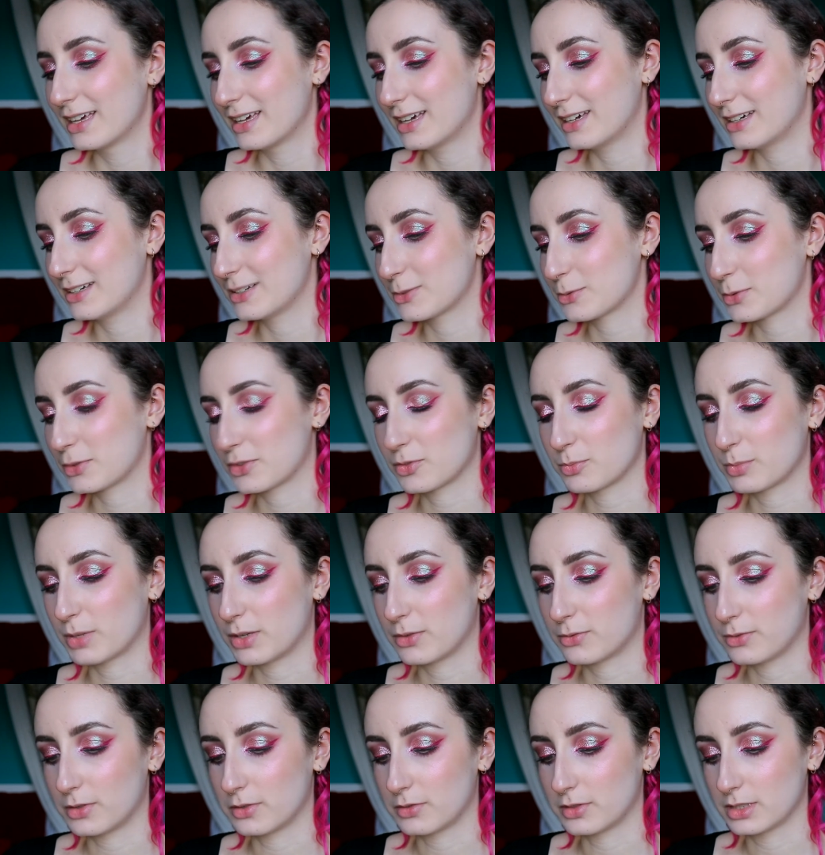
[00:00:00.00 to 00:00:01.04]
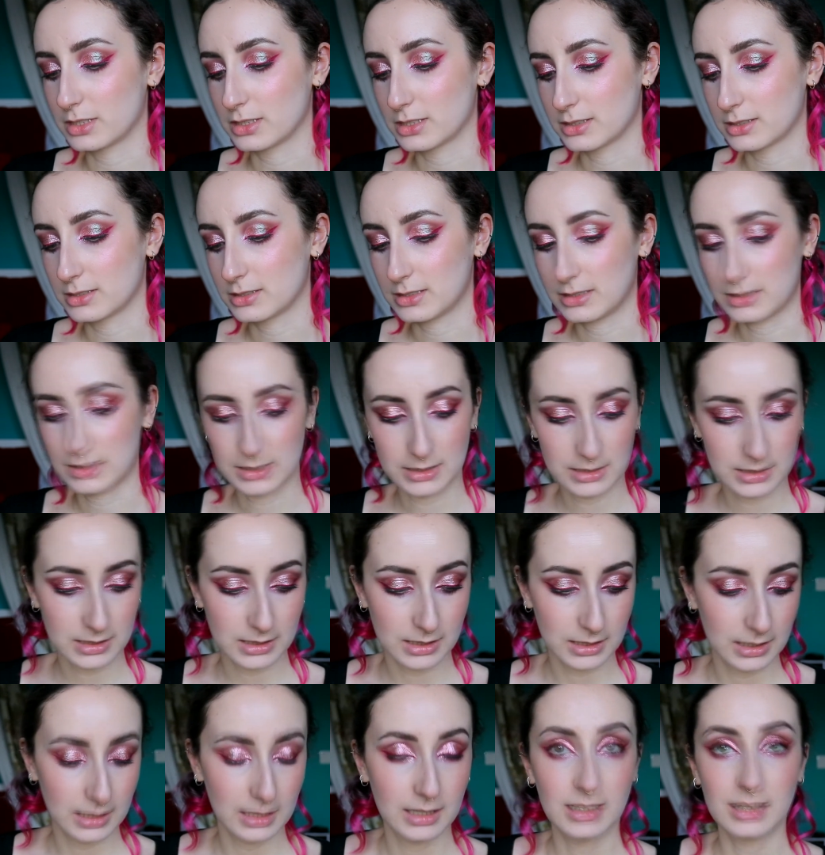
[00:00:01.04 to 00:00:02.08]
It's one of my favorite glosses.
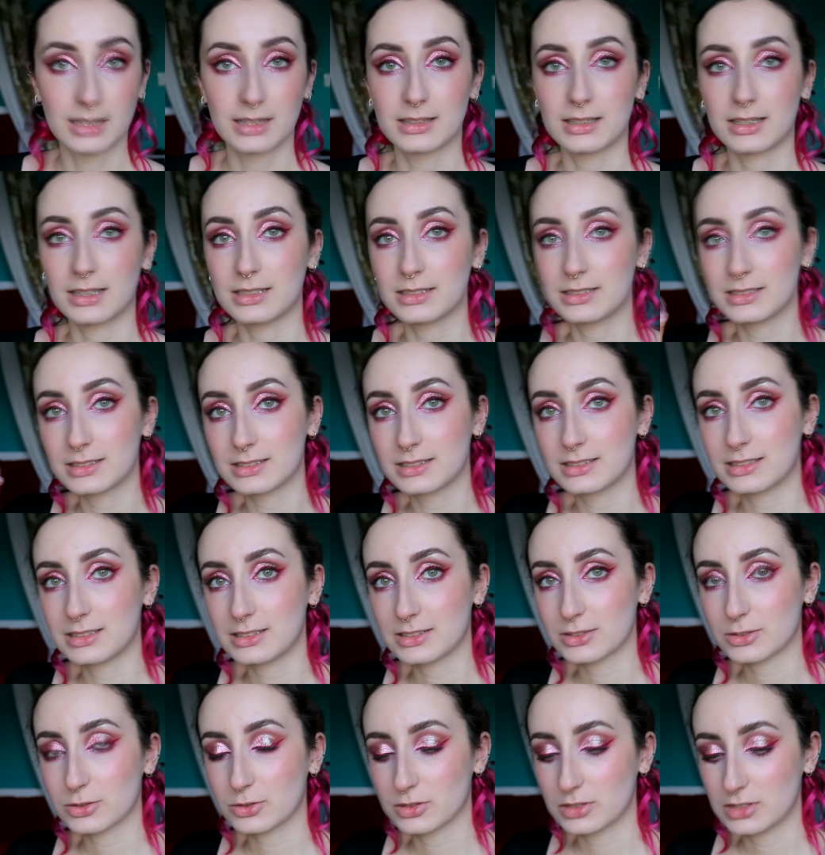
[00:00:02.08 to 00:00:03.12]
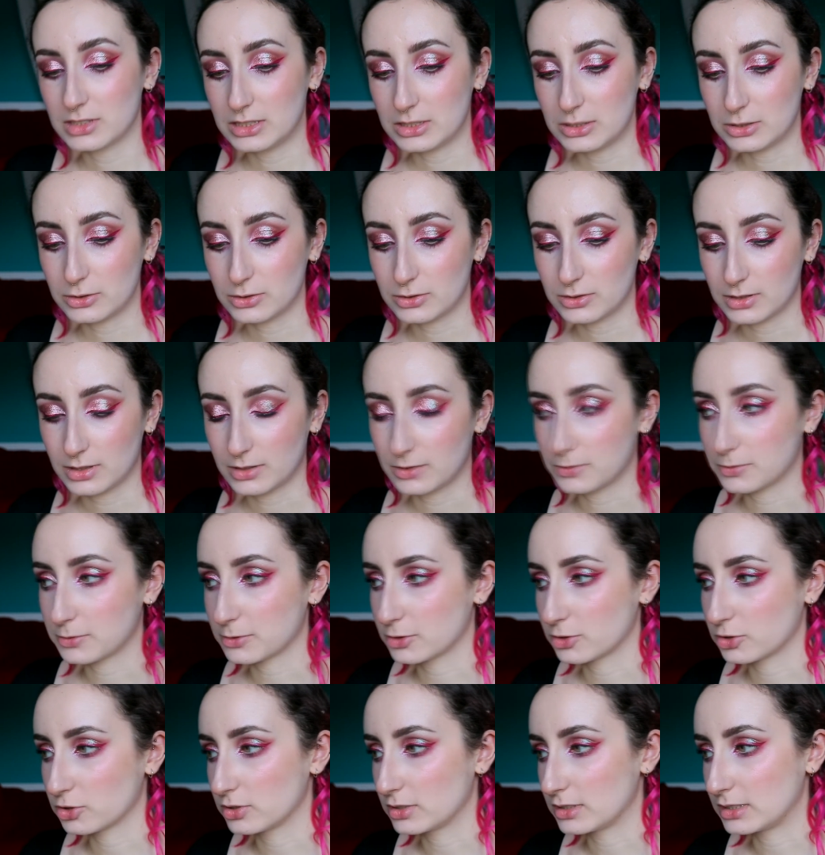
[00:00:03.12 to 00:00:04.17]
That is discontinued,
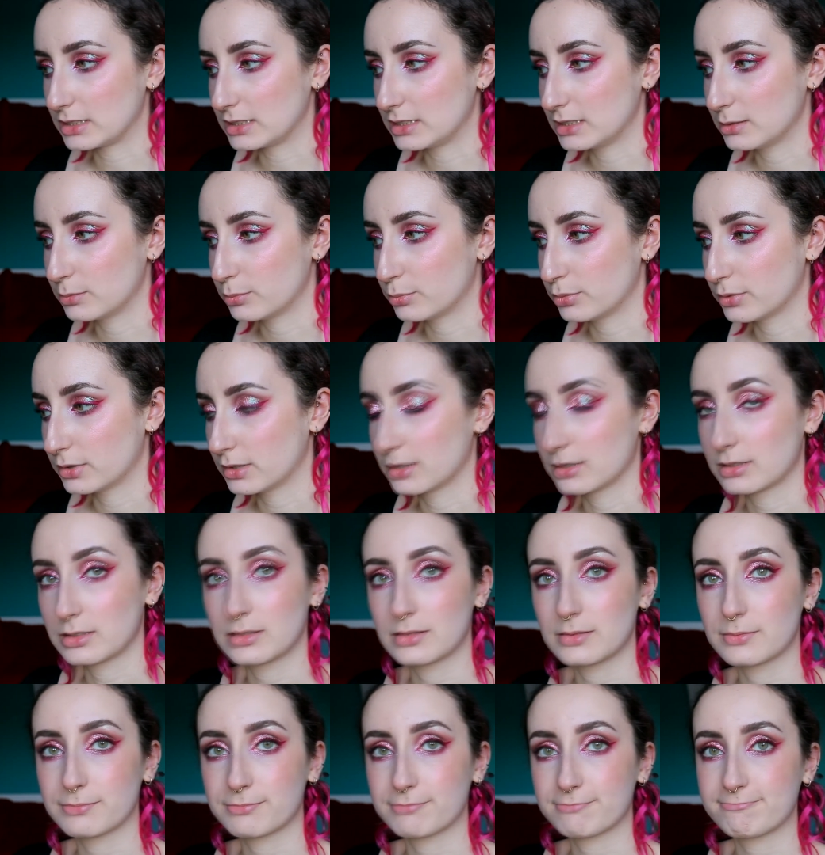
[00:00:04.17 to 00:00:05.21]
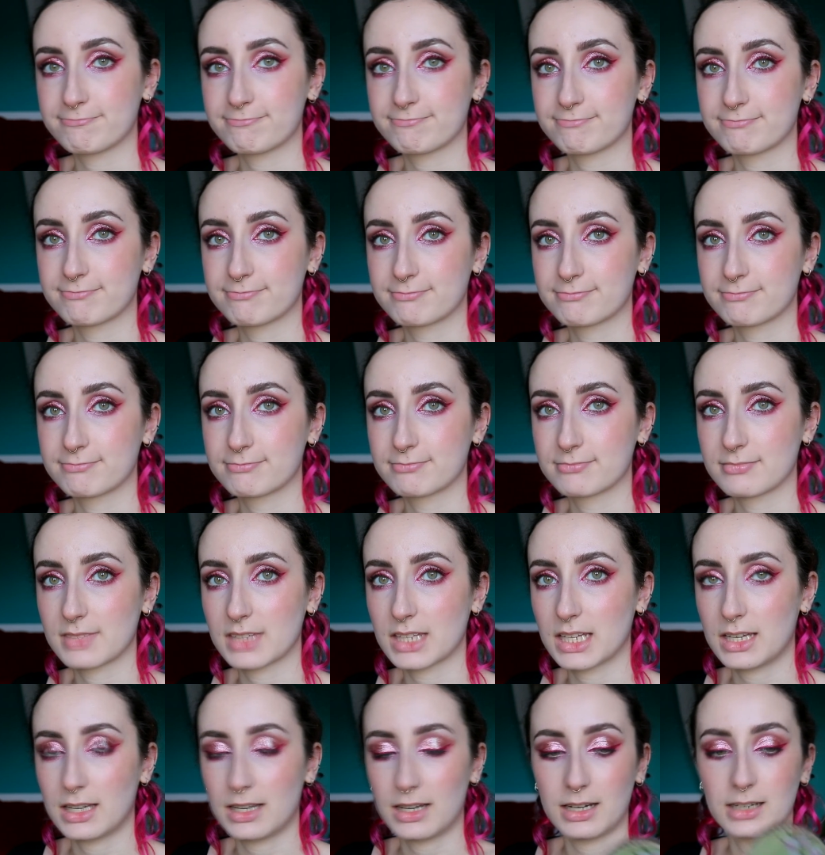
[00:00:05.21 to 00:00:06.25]
unfortunately, but
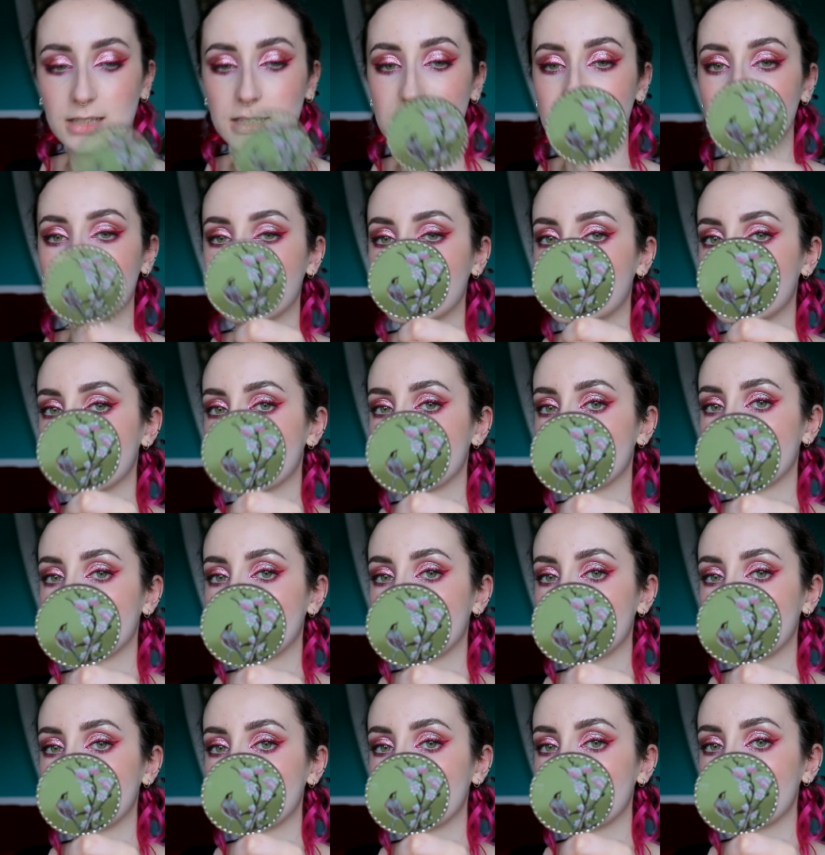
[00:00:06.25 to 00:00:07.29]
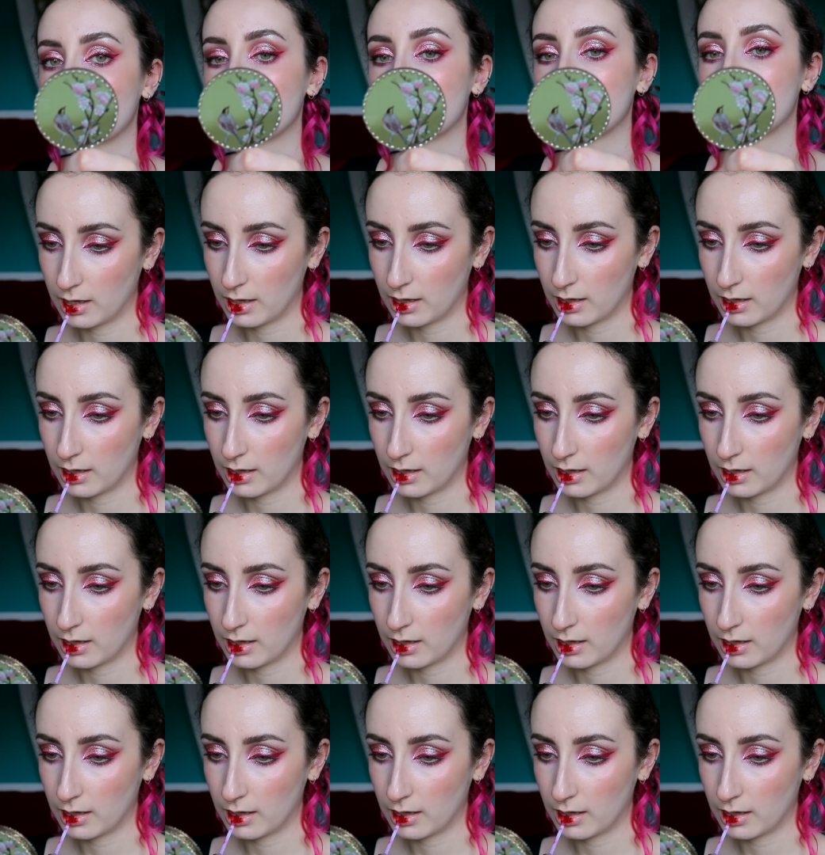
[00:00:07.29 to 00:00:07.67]
I like it so much.